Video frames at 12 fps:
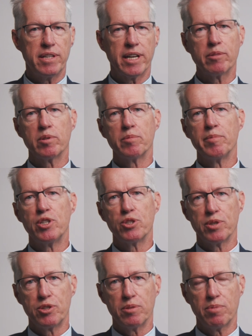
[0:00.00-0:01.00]
the other one would be
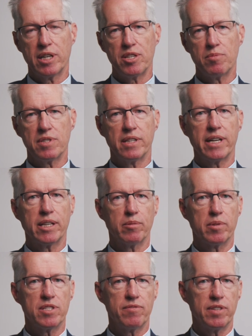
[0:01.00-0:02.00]
joint replacement, and the other
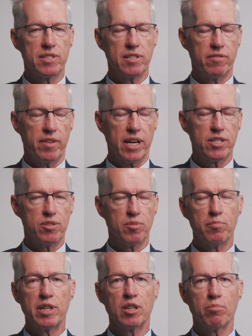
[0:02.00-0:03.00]
one is fixing fractures
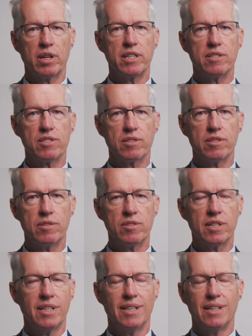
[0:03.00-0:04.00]
with metal plates and screws.